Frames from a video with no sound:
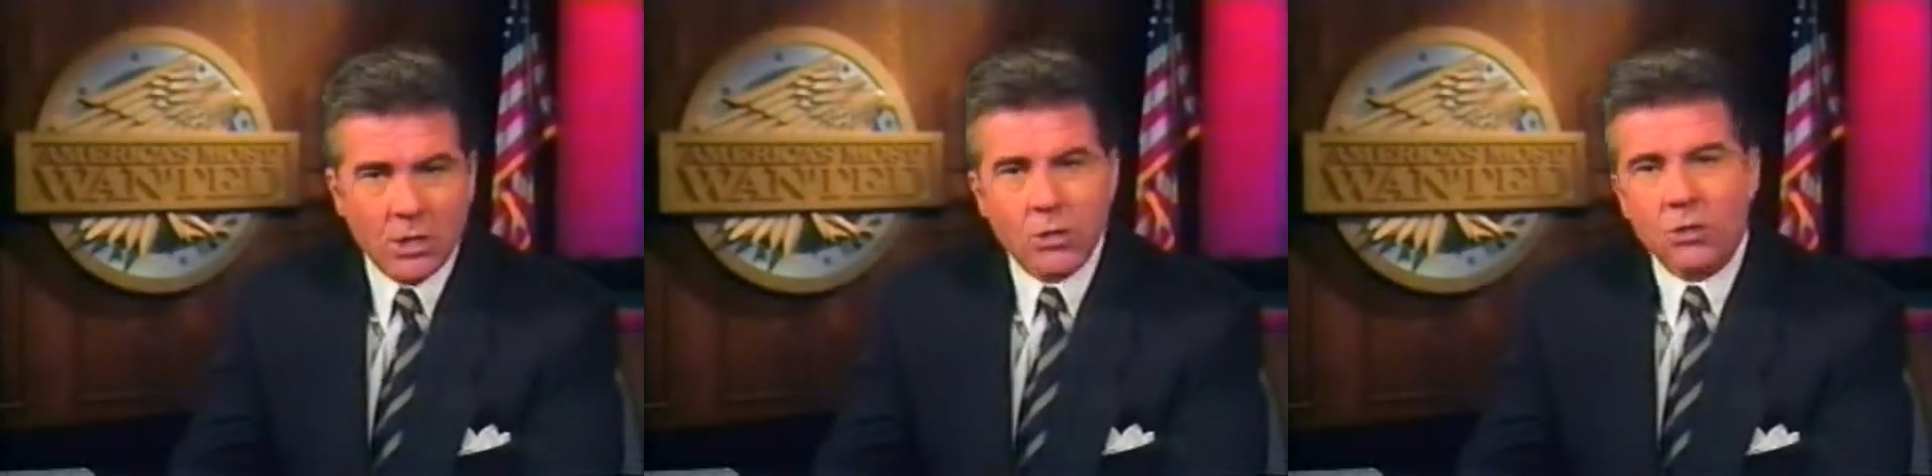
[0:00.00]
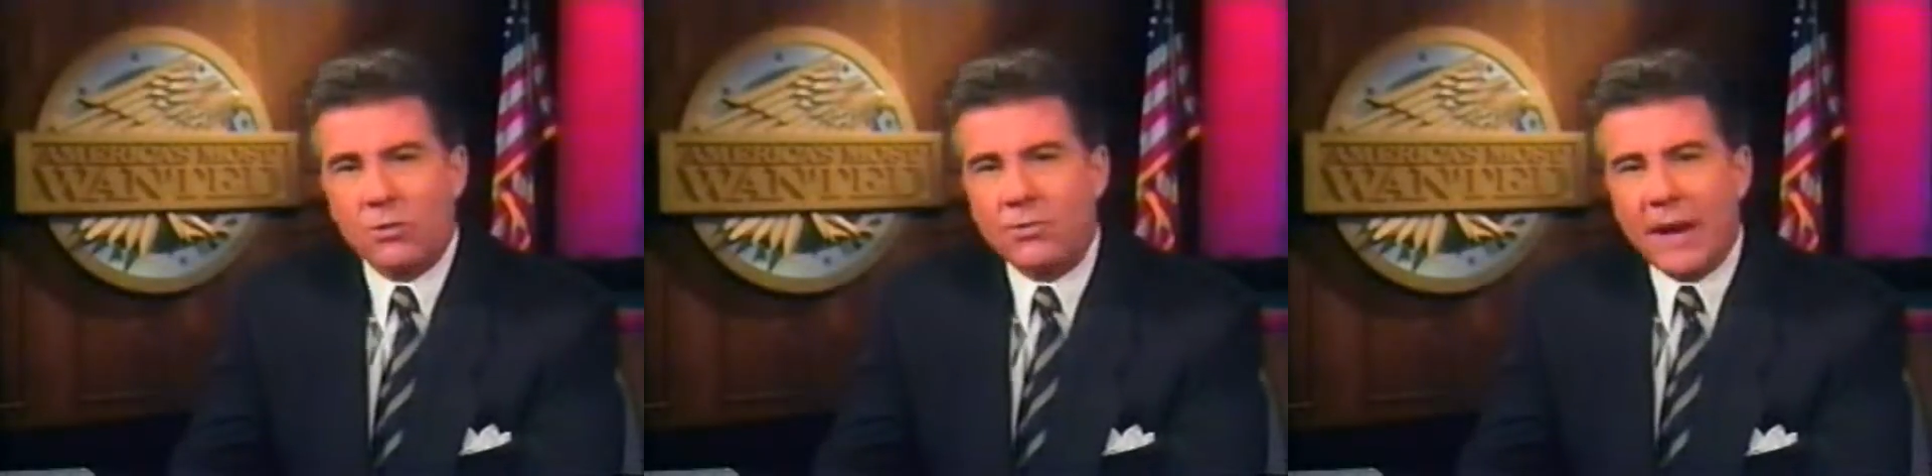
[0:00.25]

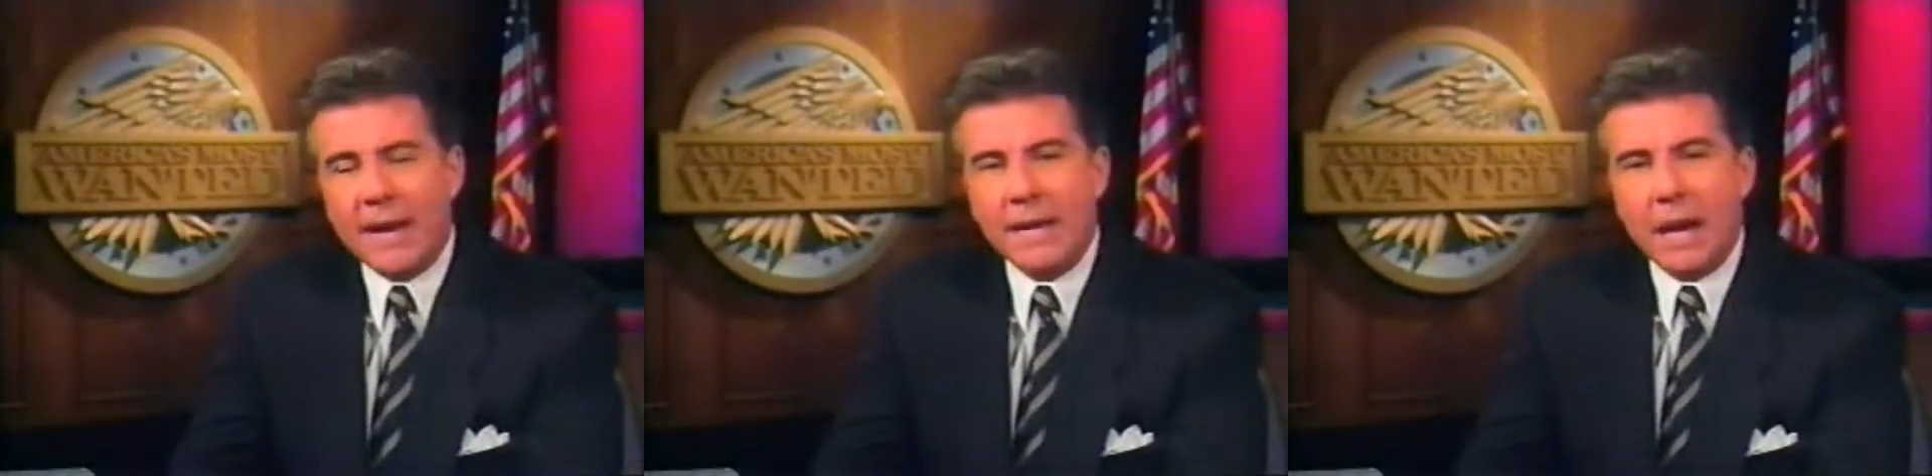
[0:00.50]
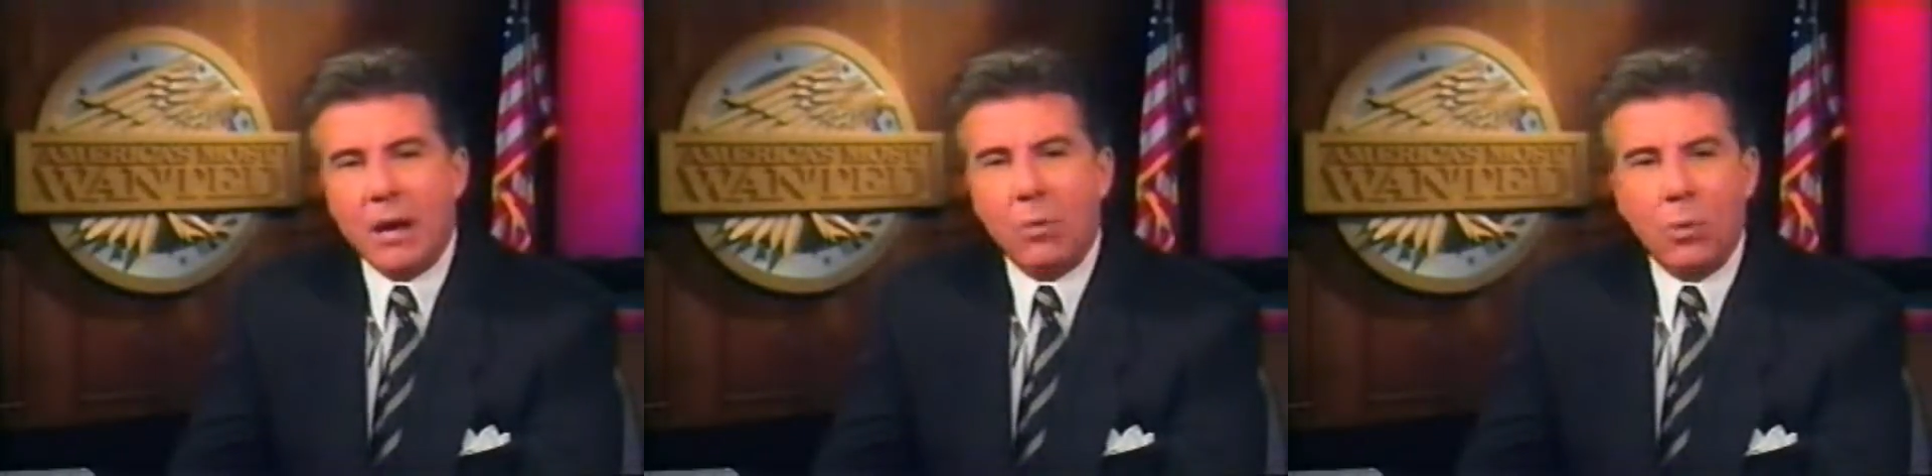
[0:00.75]
so find
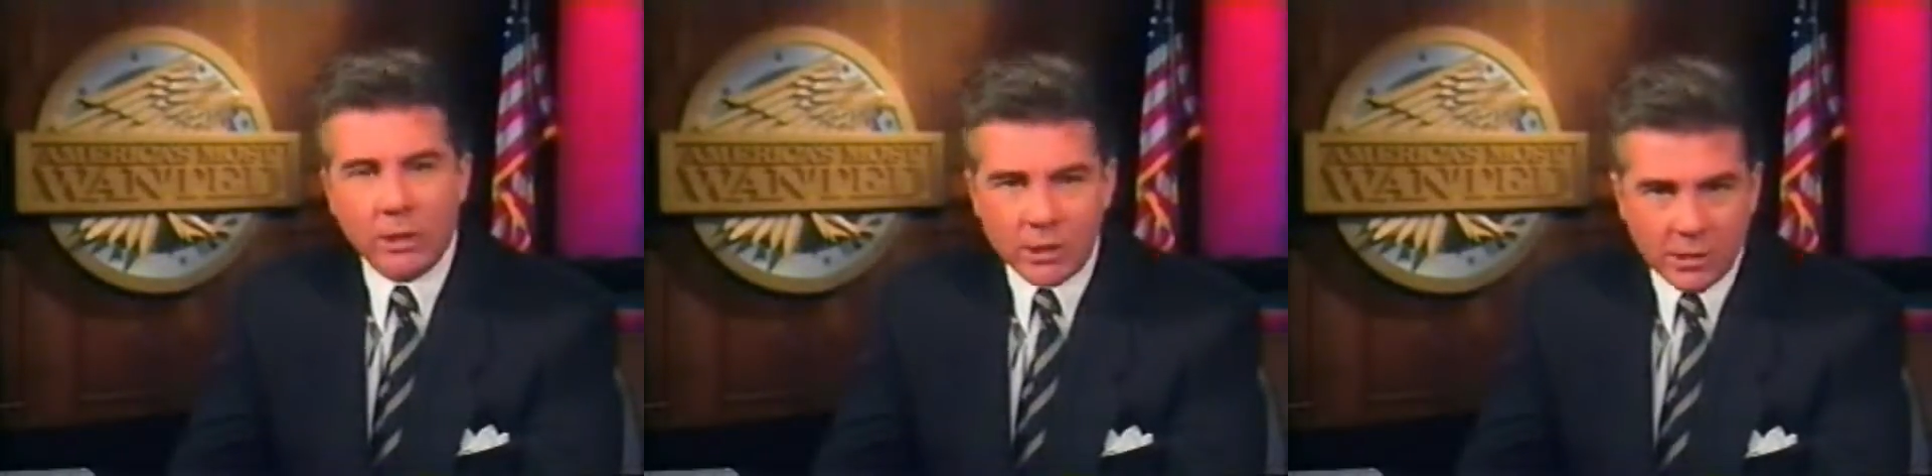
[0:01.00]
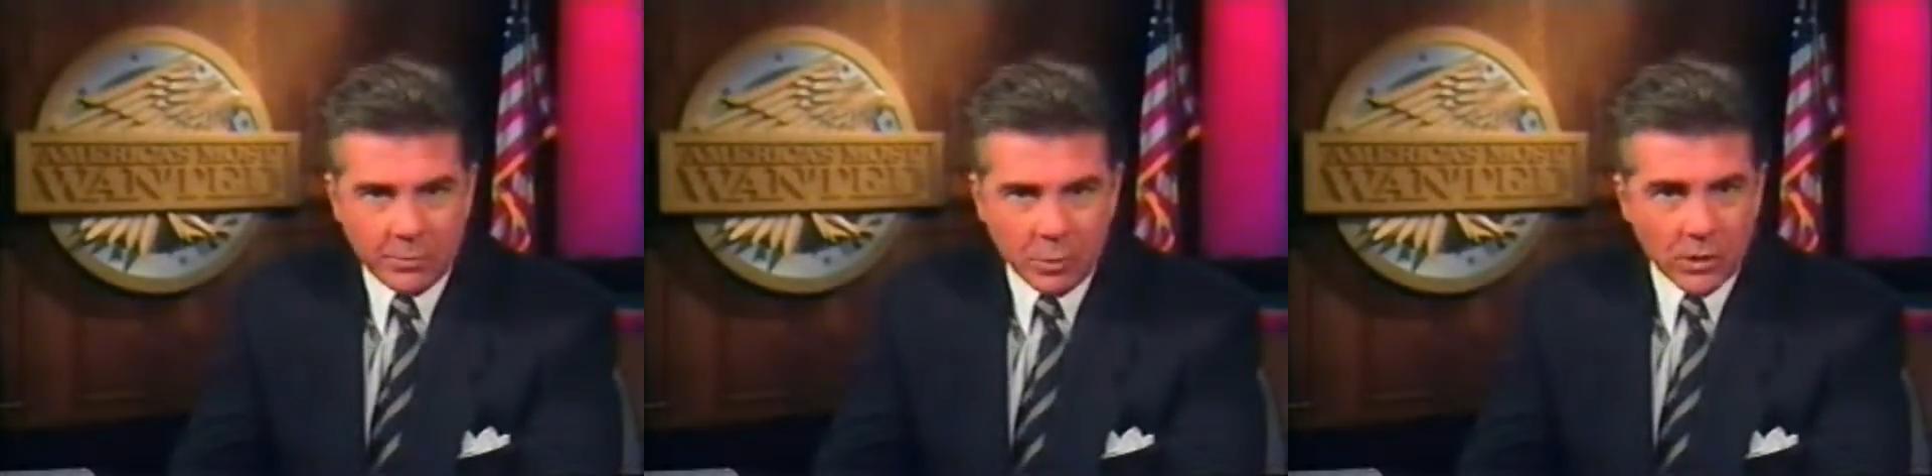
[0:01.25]
out what
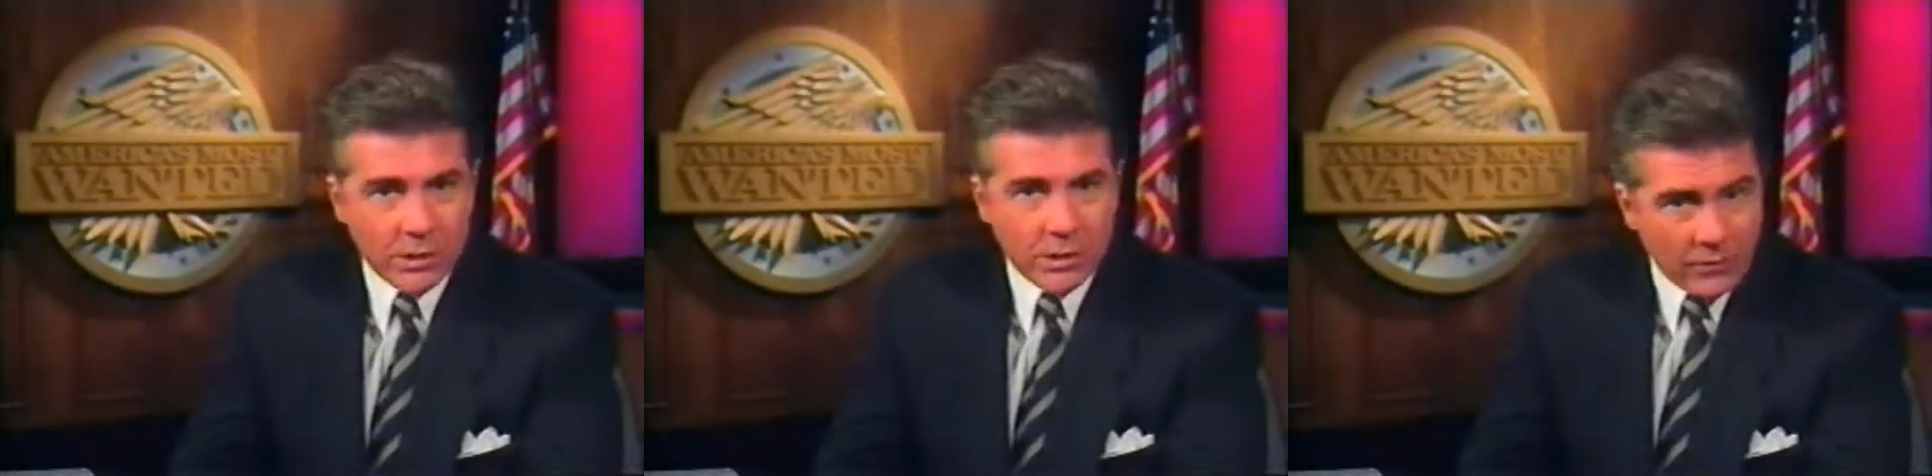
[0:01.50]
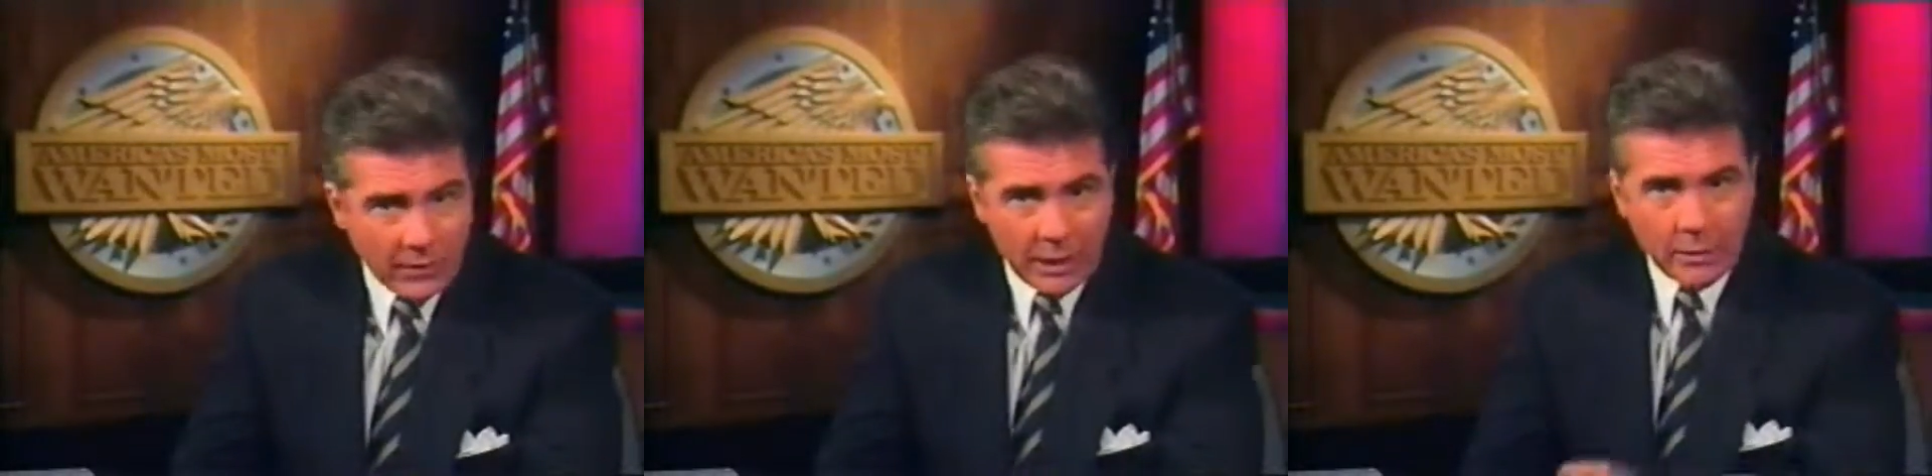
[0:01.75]
support is
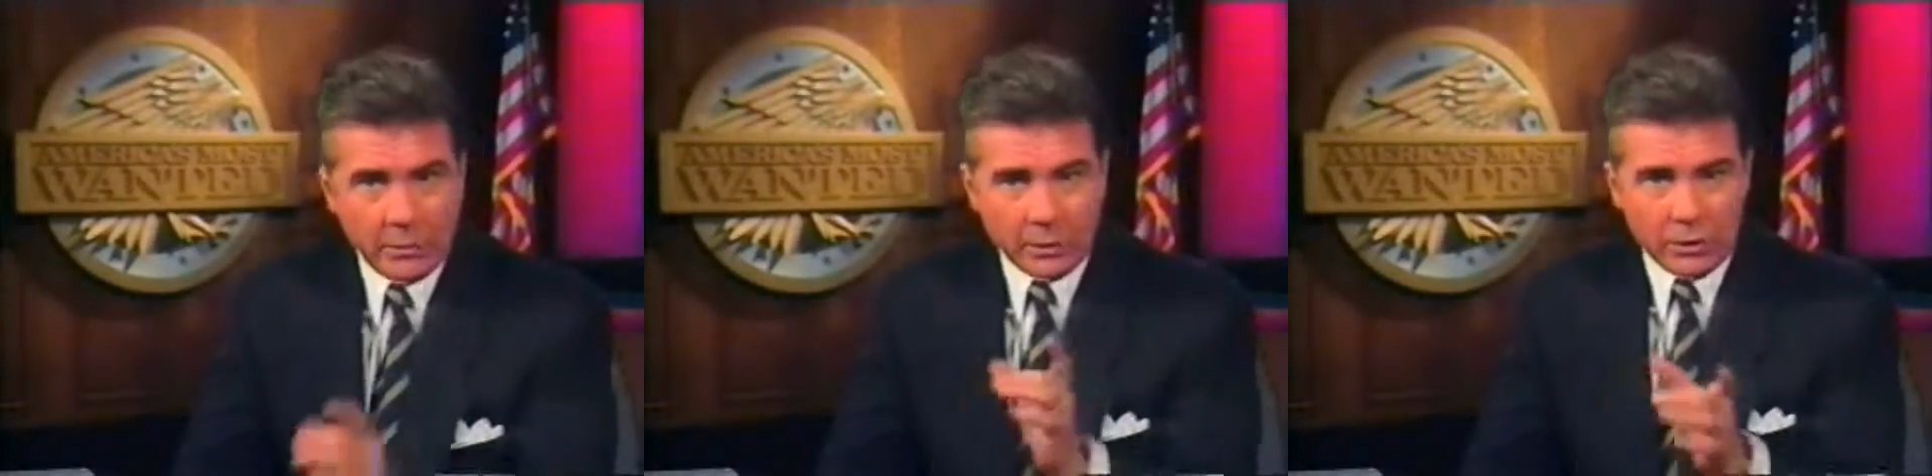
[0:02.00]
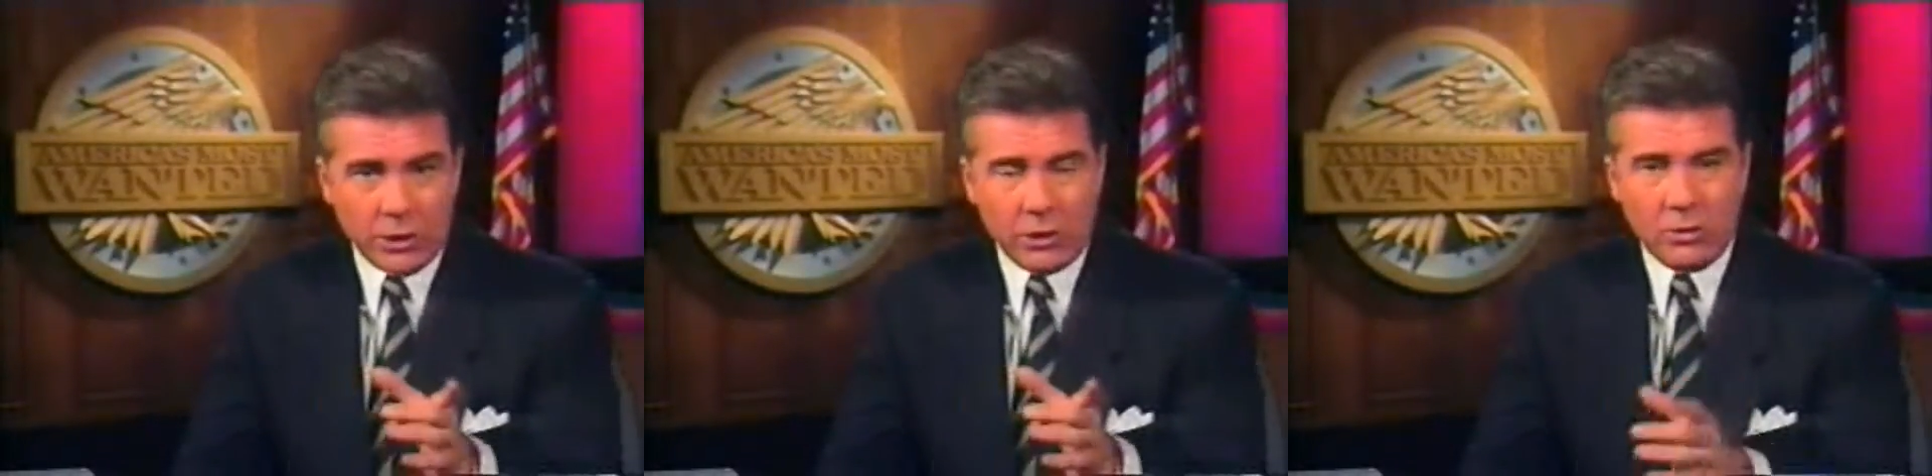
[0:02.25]
available
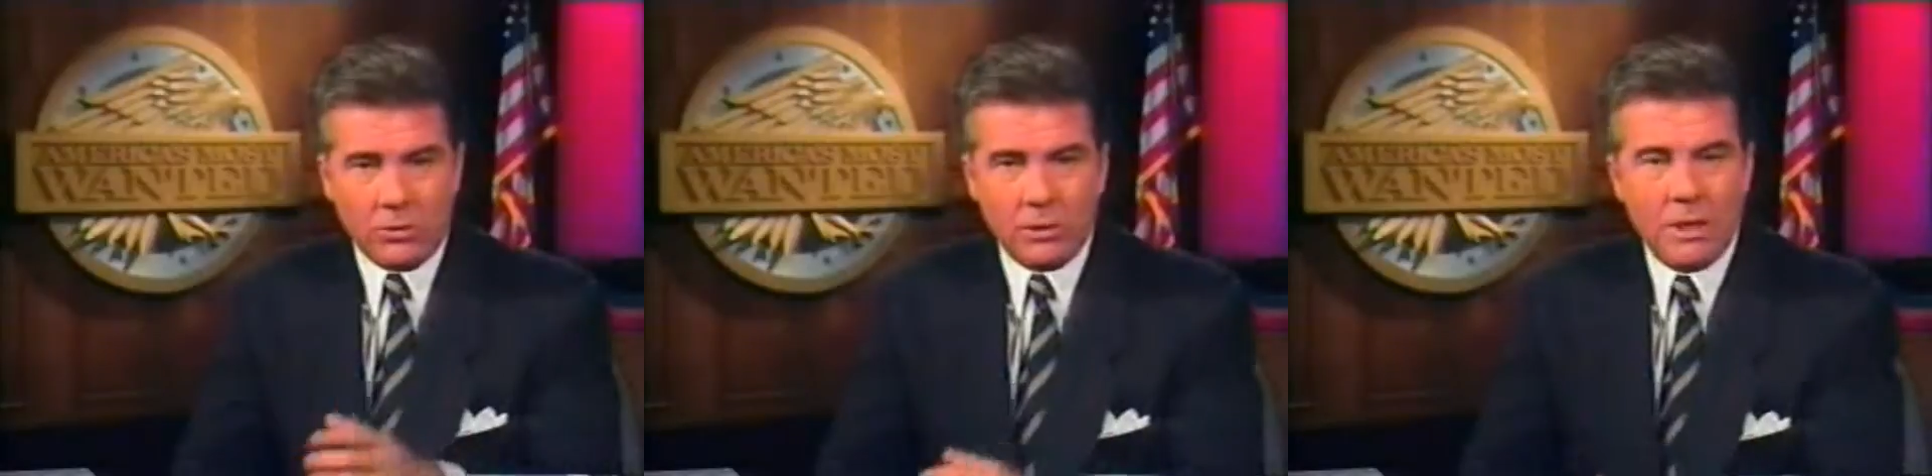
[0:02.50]
to you.